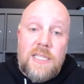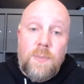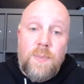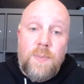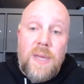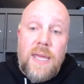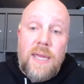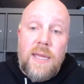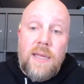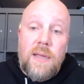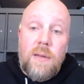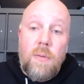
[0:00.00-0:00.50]

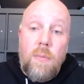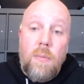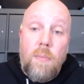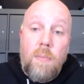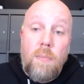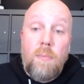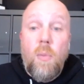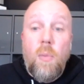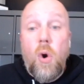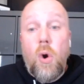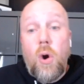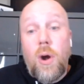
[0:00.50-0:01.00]
being
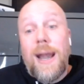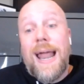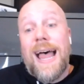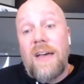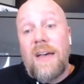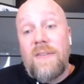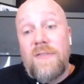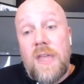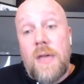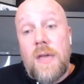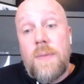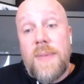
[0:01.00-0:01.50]
more
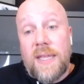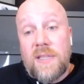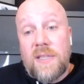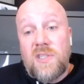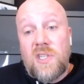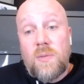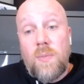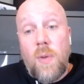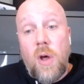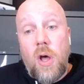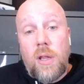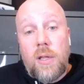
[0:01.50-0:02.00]
of them and
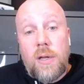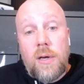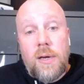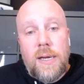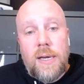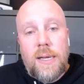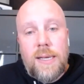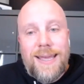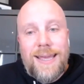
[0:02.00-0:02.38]
smaller.